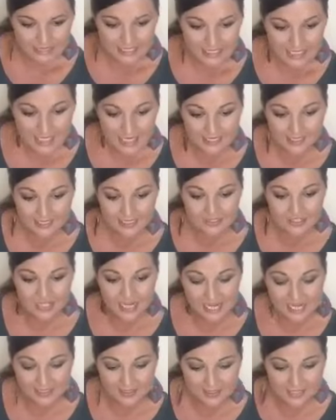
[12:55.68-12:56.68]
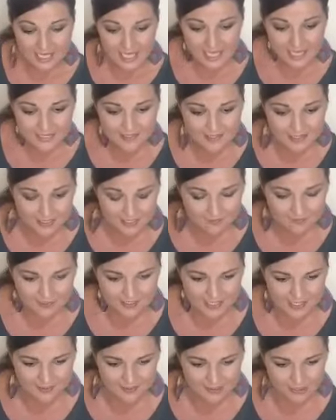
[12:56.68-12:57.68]
English like a native,
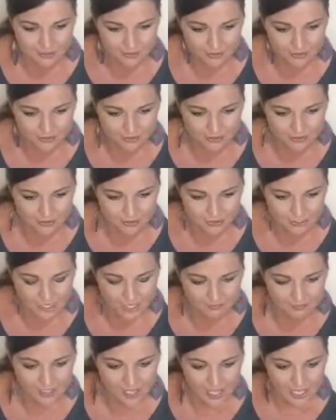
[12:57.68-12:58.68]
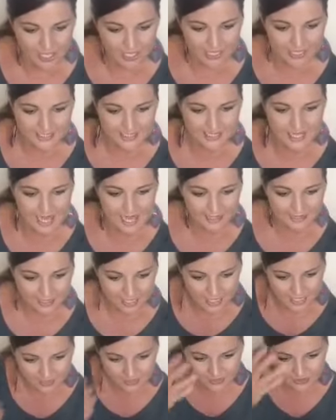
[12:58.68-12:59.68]
says Jozef. It's
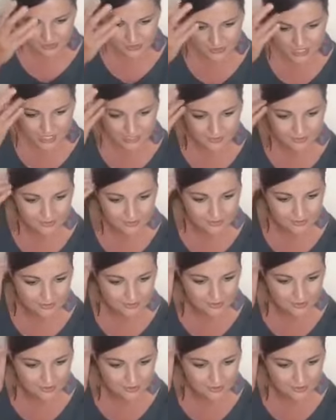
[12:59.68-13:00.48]
Anna's channel.